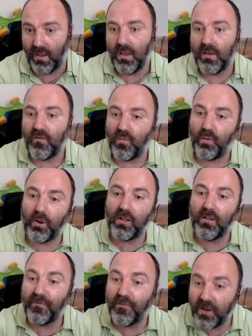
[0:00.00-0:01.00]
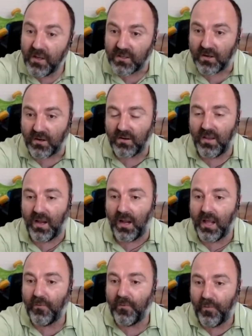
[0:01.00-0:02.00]
If you put it in the freezer and
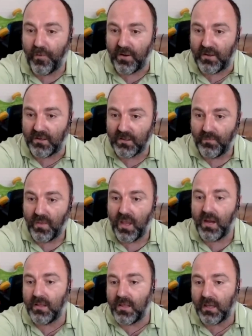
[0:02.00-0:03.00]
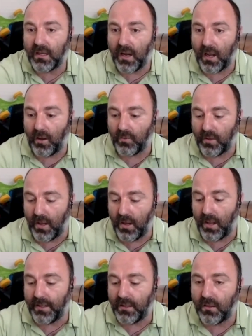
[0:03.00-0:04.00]
let it freeze, and then take it out and
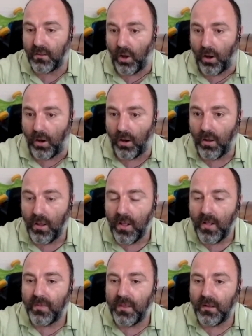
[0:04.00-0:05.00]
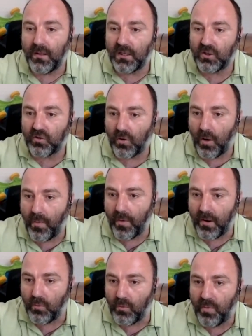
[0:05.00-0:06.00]
let it thaw, then that
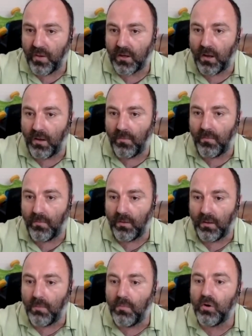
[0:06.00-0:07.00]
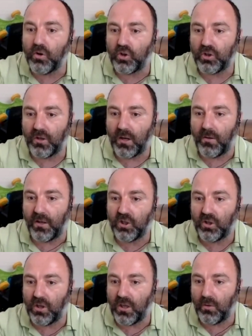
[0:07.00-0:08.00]
strawberry will become a mush. You know,
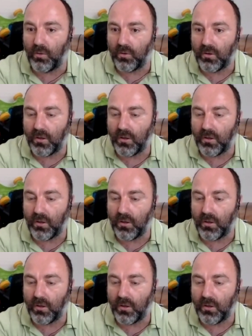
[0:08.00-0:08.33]
actually, you'll